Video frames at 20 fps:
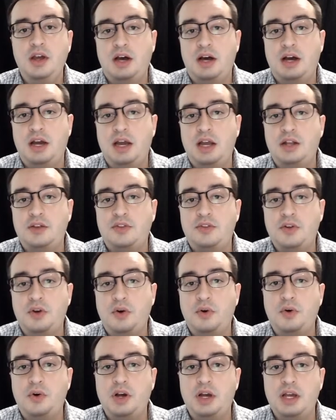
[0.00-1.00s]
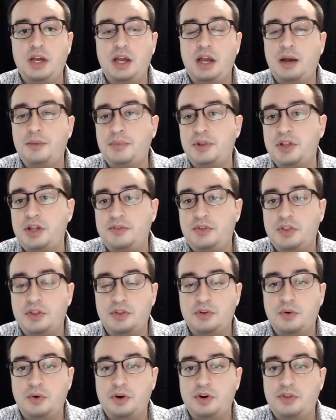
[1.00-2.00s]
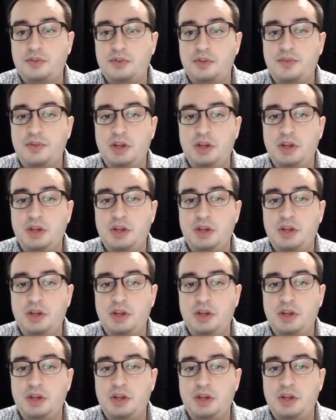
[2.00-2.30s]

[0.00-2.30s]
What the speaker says: And so I believe in this course,